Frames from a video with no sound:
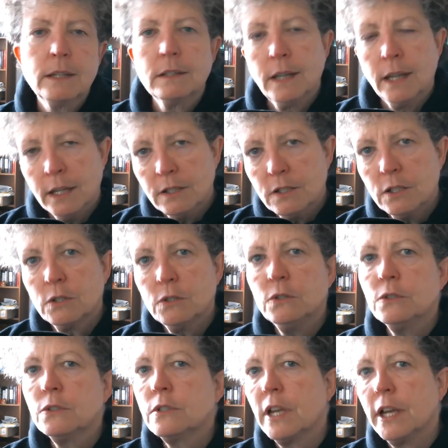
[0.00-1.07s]

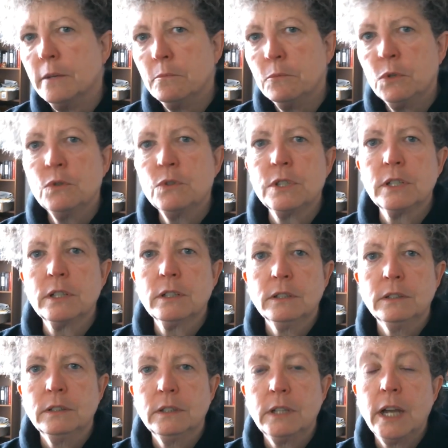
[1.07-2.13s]
canticles, and music
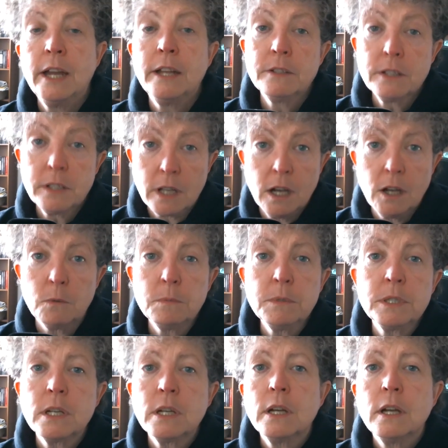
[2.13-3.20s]
and psalms